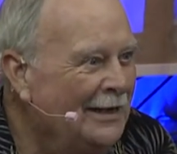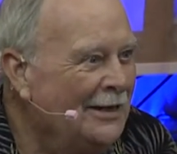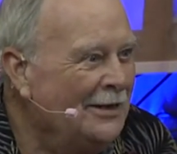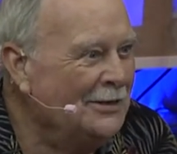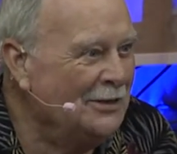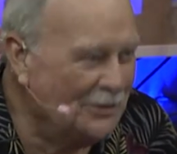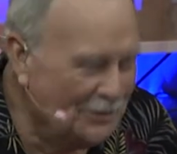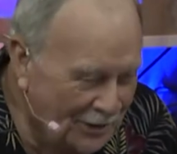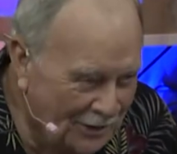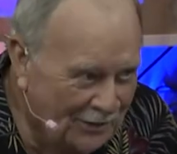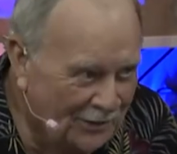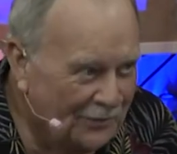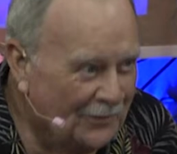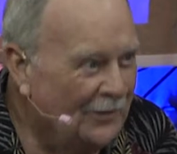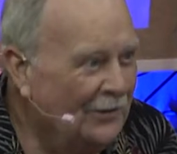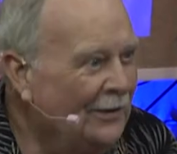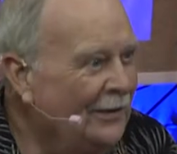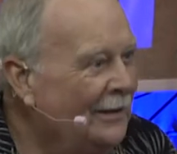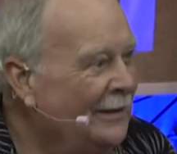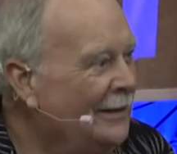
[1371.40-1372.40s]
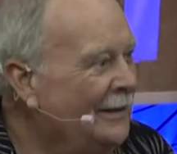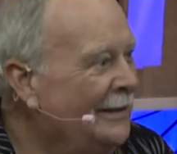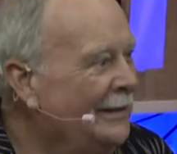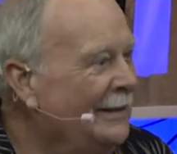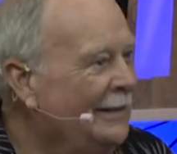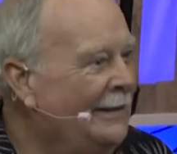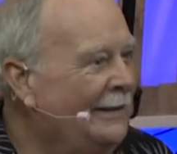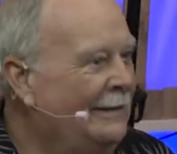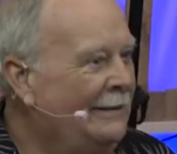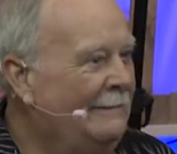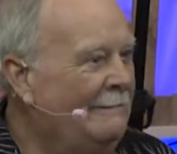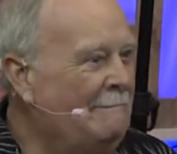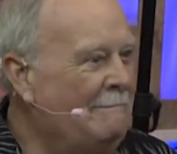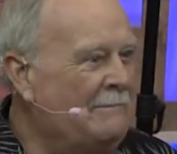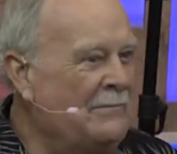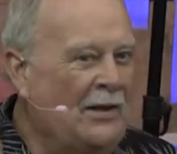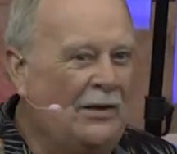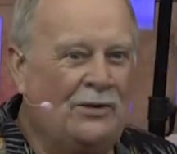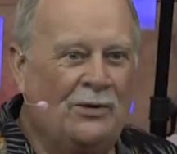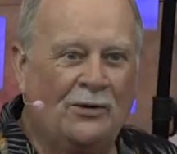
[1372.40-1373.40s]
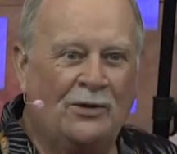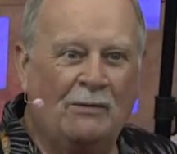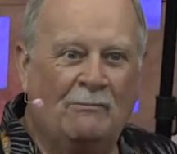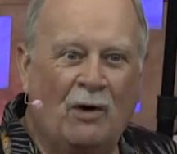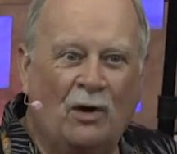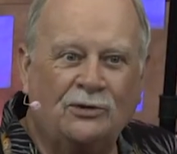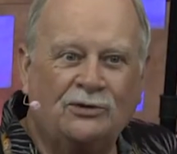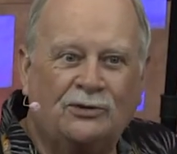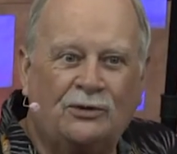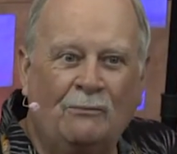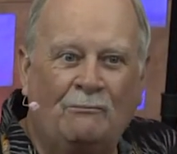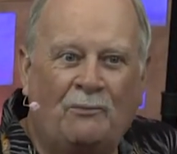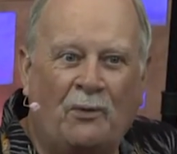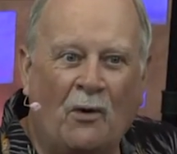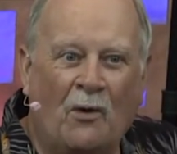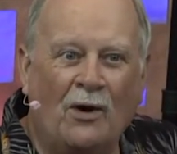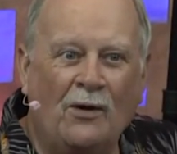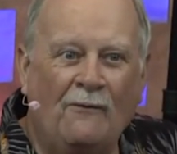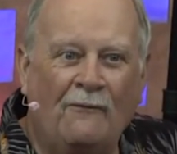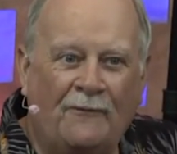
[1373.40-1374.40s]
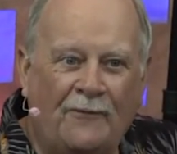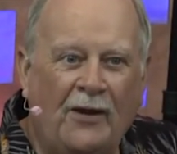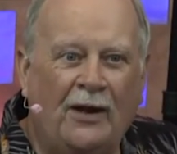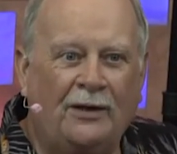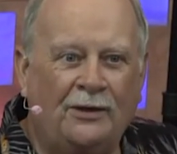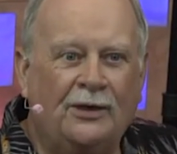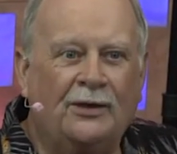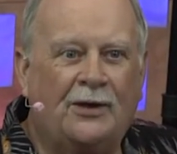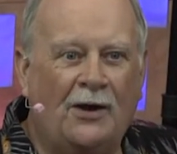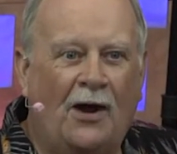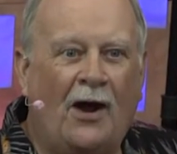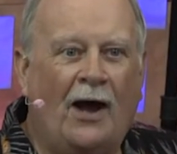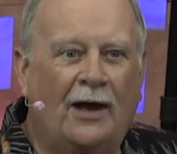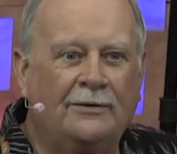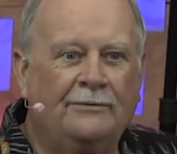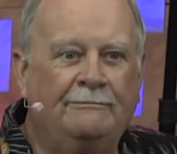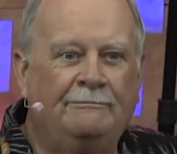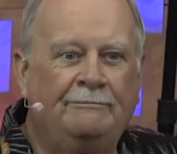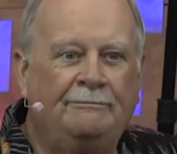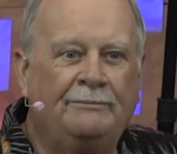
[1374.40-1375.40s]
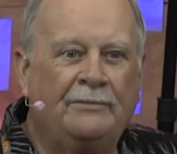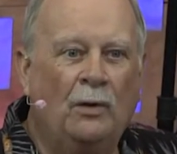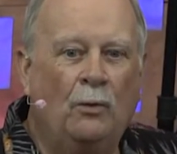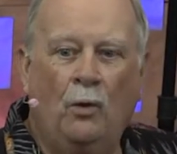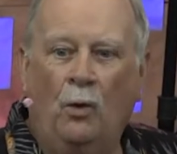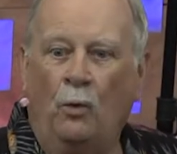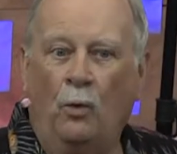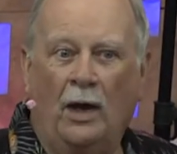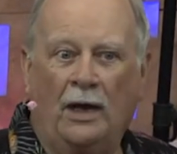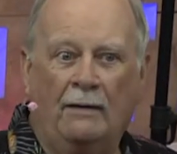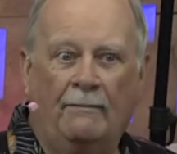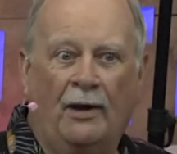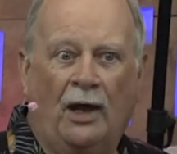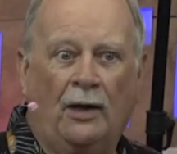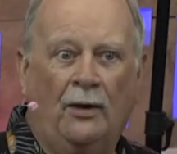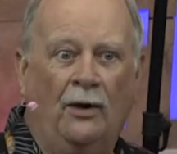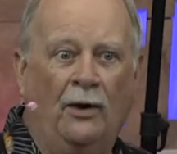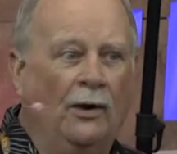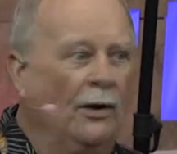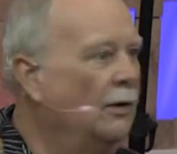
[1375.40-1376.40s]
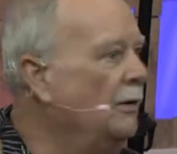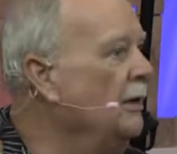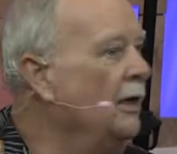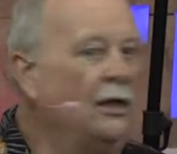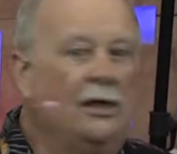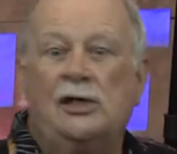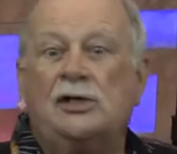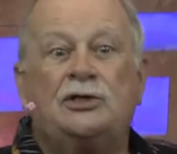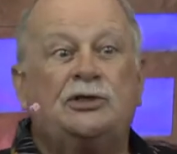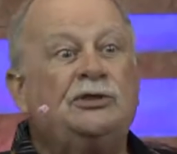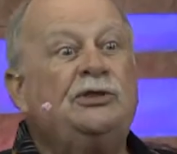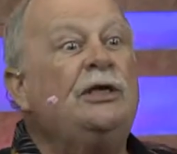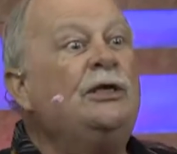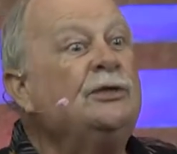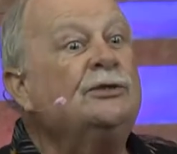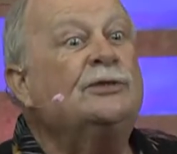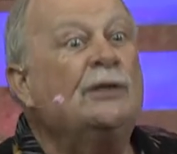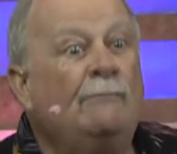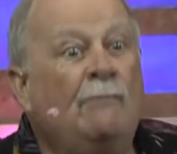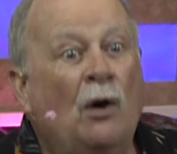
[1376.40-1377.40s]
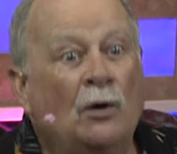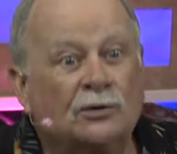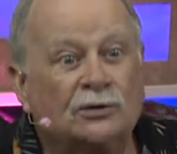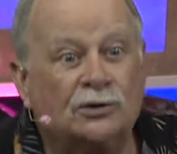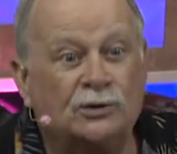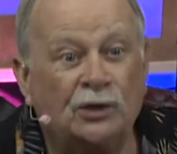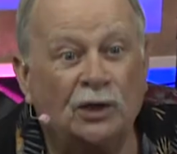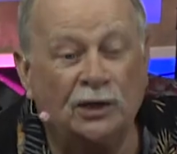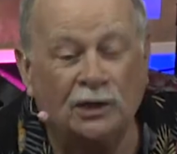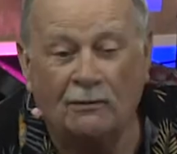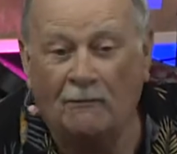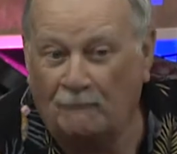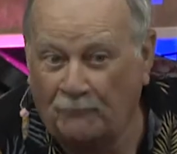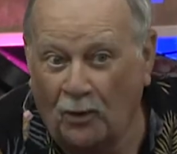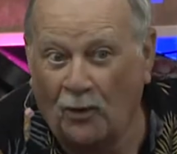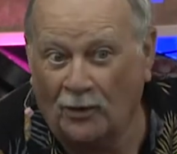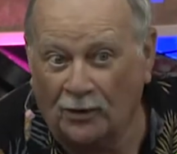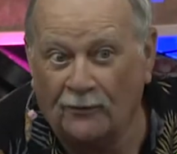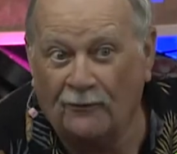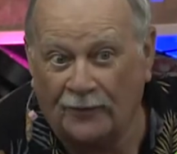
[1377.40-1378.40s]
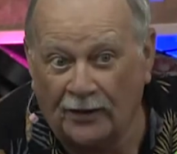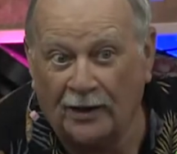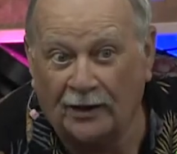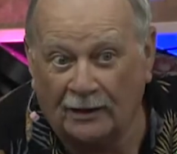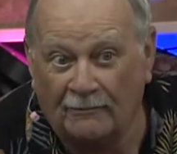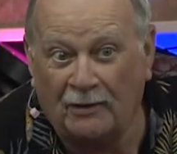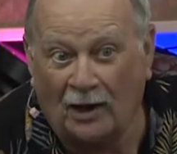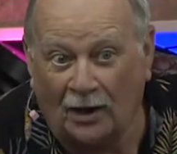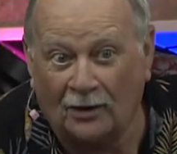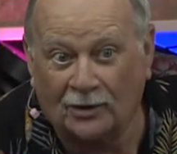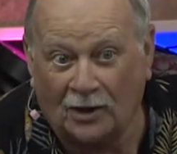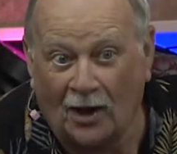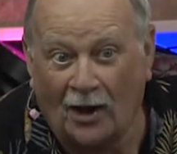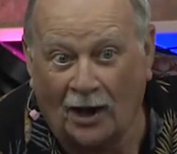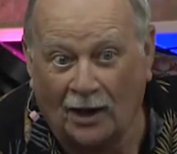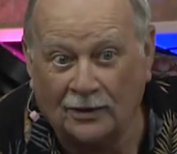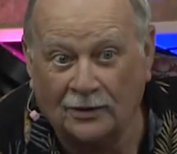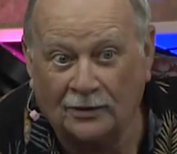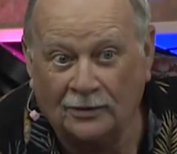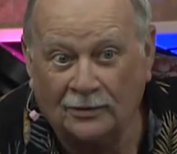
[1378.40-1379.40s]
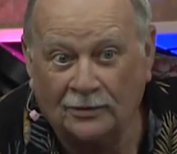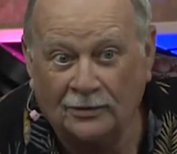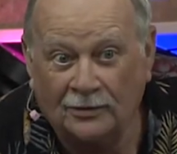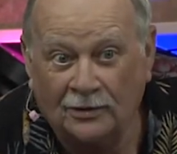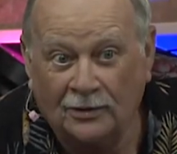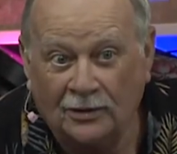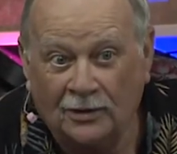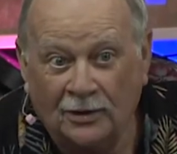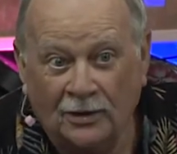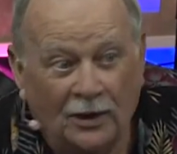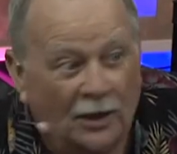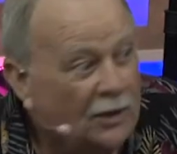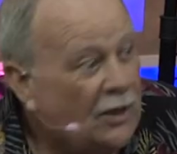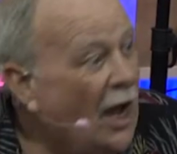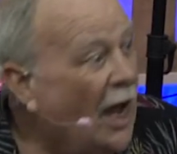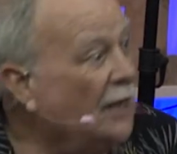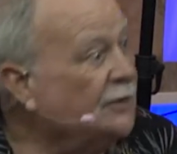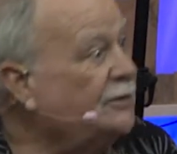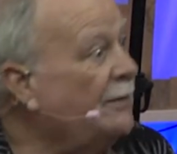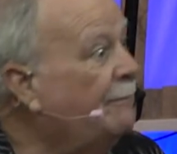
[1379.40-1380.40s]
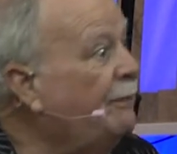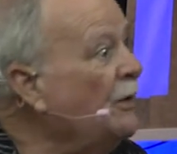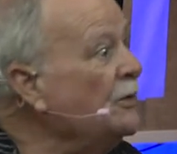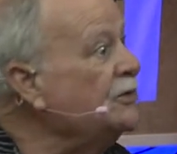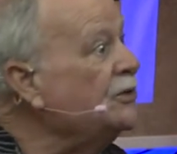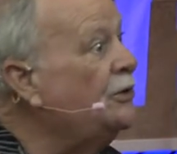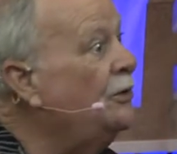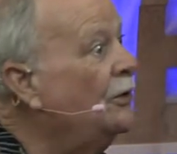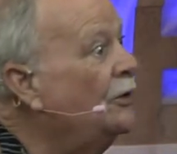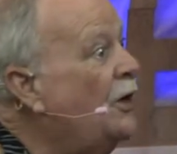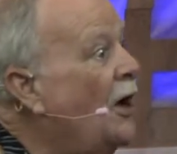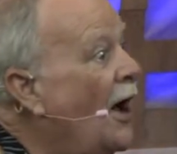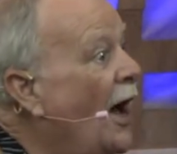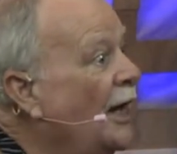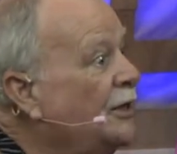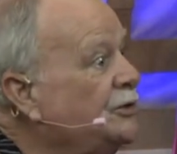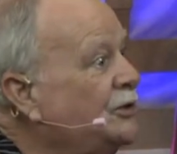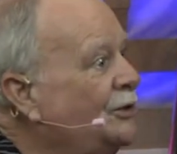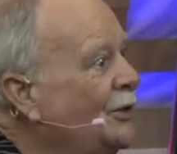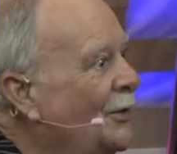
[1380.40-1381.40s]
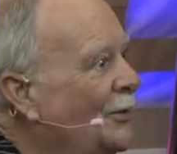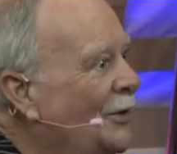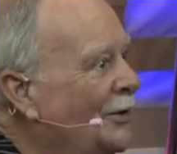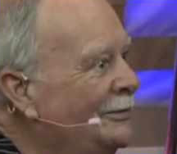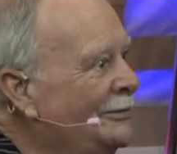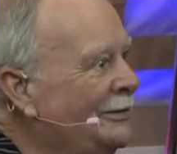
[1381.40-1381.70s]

You. You're the most important thing to God. Well, what about her? She's the most thing, important thing about God. God's a personal God, too.